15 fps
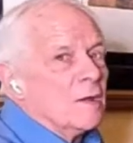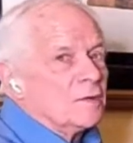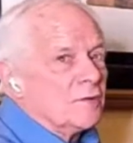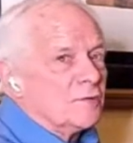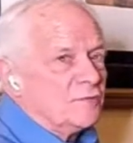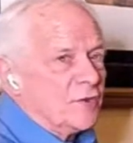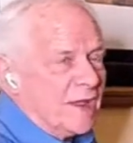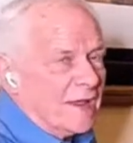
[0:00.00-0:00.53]

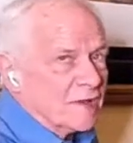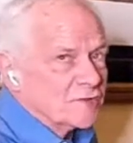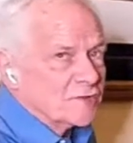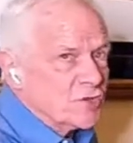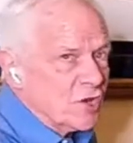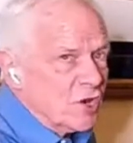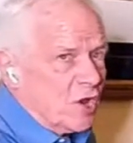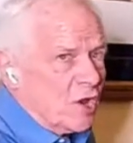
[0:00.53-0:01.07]
Today is
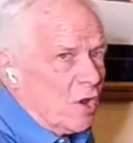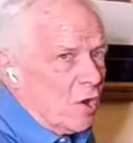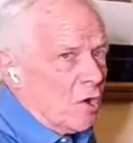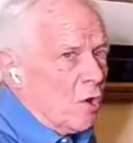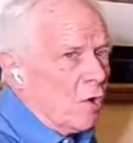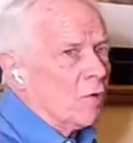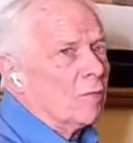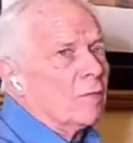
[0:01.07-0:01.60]

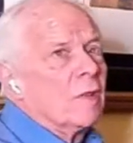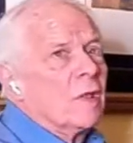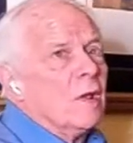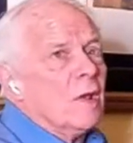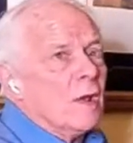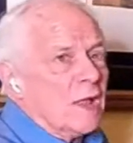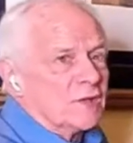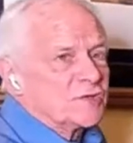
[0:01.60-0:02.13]
here,
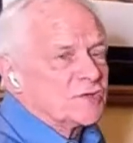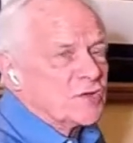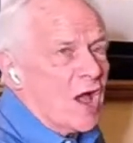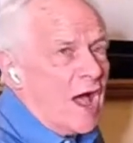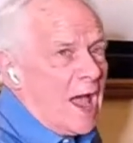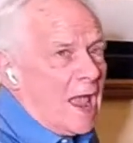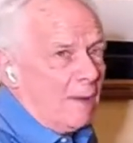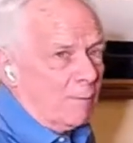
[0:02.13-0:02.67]
it's
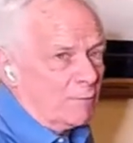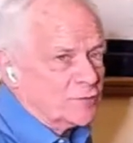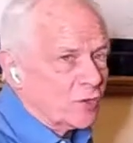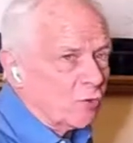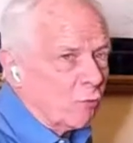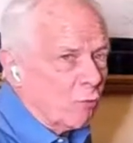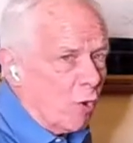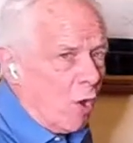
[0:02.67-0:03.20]
time to
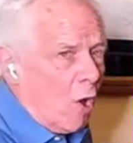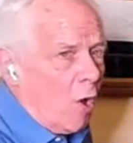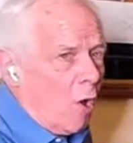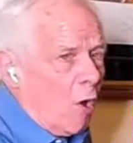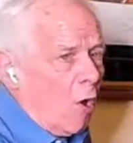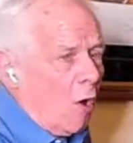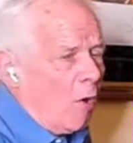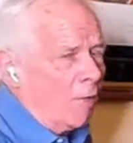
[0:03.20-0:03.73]

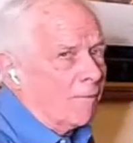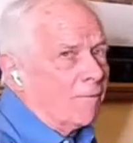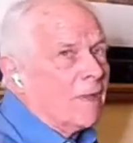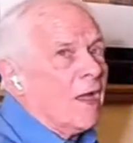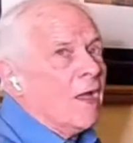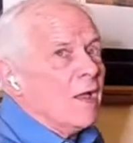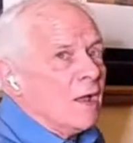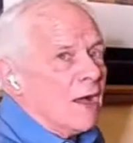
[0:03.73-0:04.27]
grow.
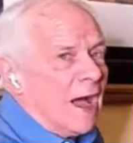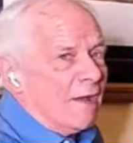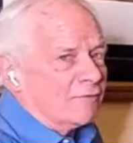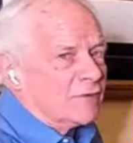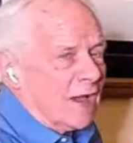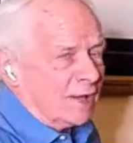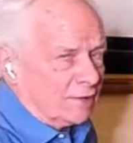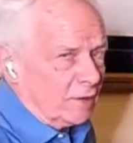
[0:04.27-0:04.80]
I've
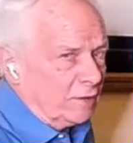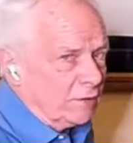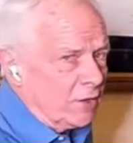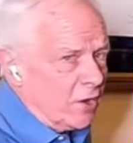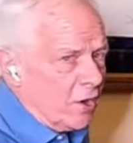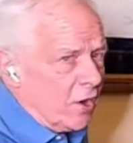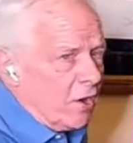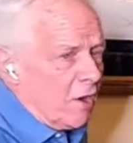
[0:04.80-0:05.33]
gotta
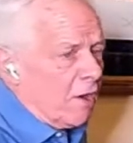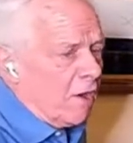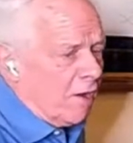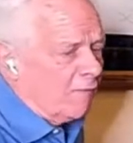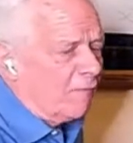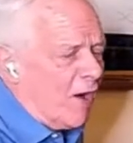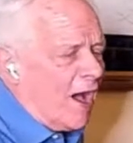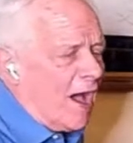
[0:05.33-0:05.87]

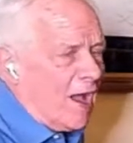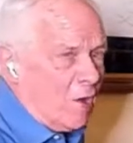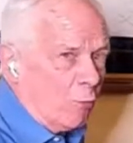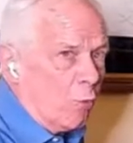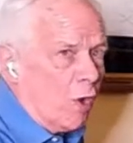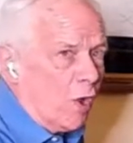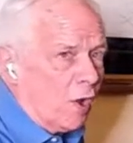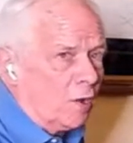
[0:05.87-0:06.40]
live, I
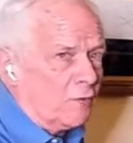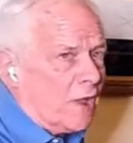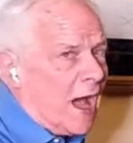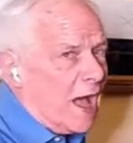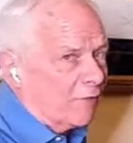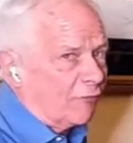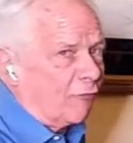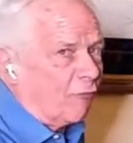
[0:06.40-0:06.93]
will
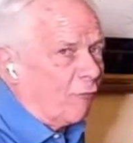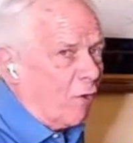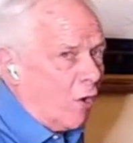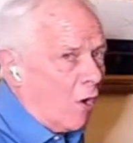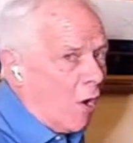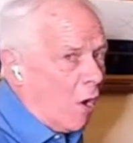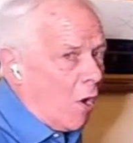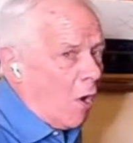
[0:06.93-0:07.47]
not
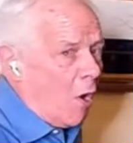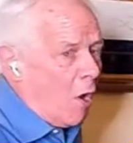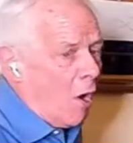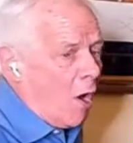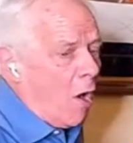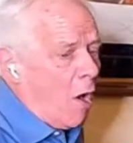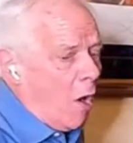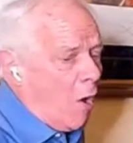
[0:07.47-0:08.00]

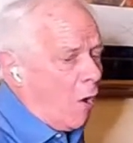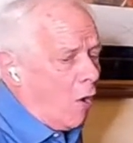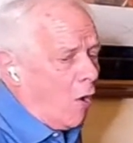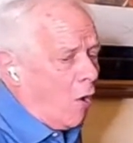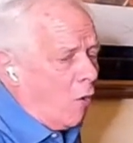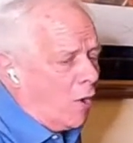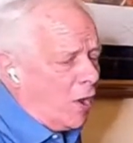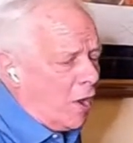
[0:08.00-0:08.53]

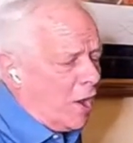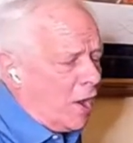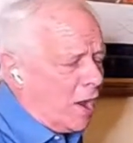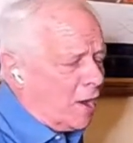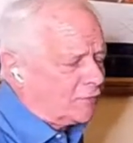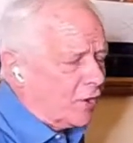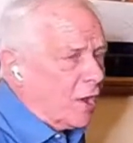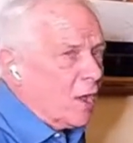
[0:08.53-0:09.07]
throw
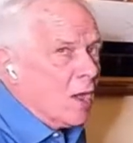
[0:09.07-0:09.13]
it